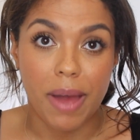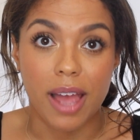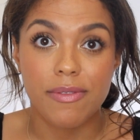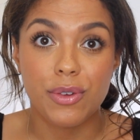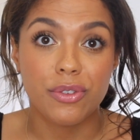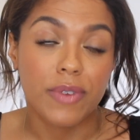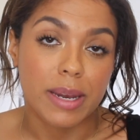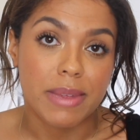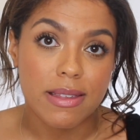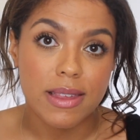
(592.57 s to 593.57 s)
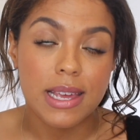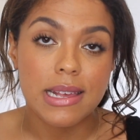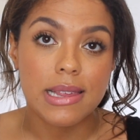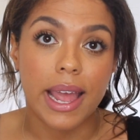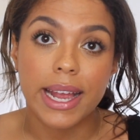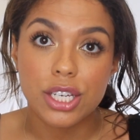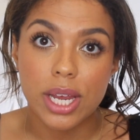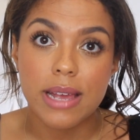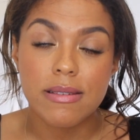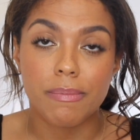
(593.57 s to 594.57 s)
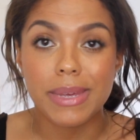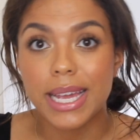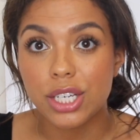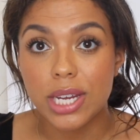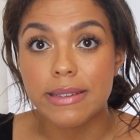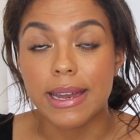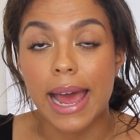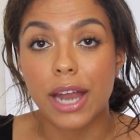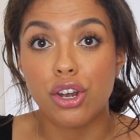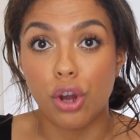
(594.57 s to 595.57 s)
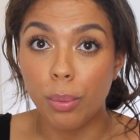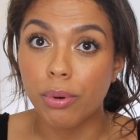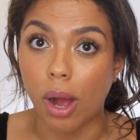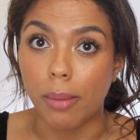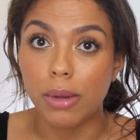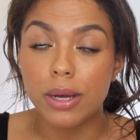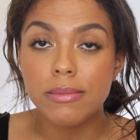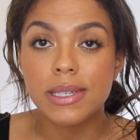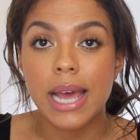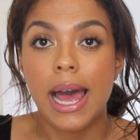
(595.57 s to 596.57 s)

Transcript: I've used vitamin C's, AHAs, BHAs, and had no problems.